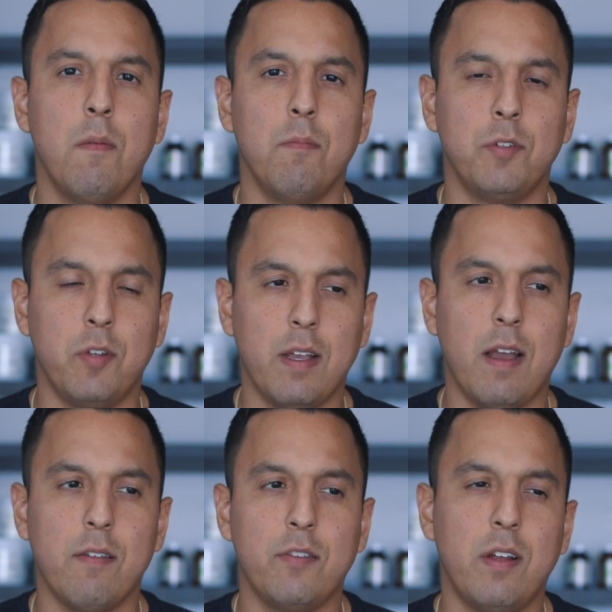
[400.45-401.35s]
Show you
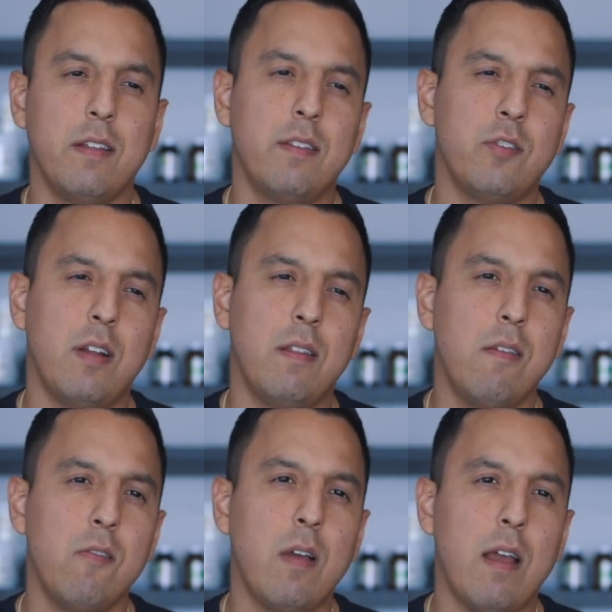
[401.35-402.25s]
guys, should I
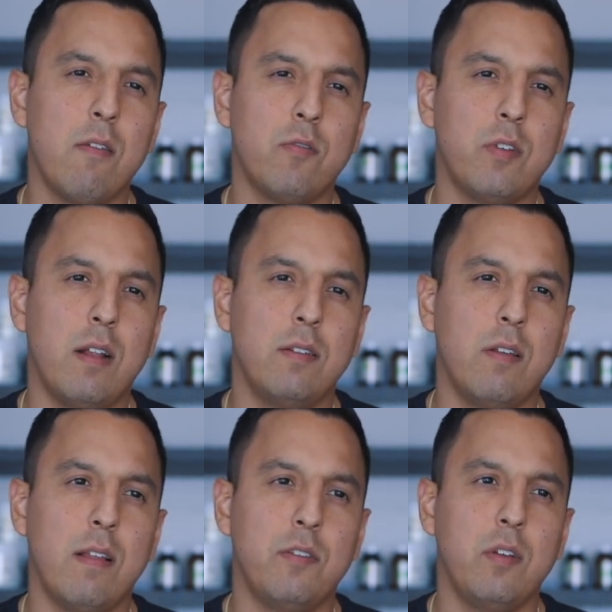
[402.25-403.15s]
tease you guys or should I
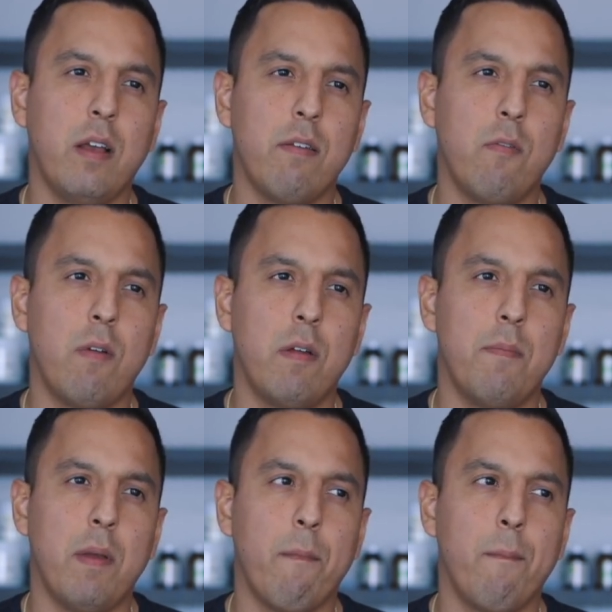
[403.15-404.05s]
just let you guys know what I'm gonna make?